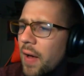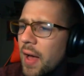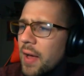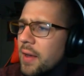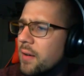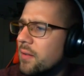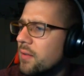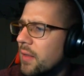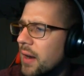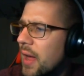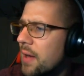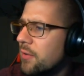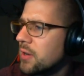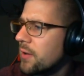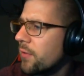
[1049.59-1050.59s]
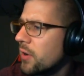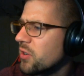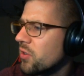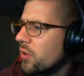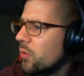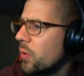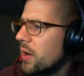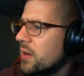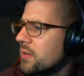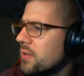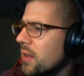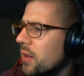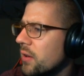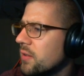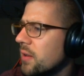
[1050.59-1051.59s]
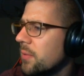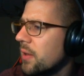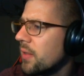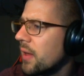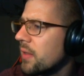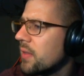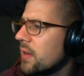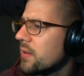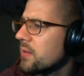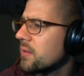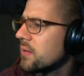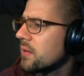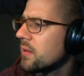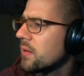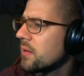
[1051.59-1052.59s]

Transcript: find that I have a differential equation that looks something like this.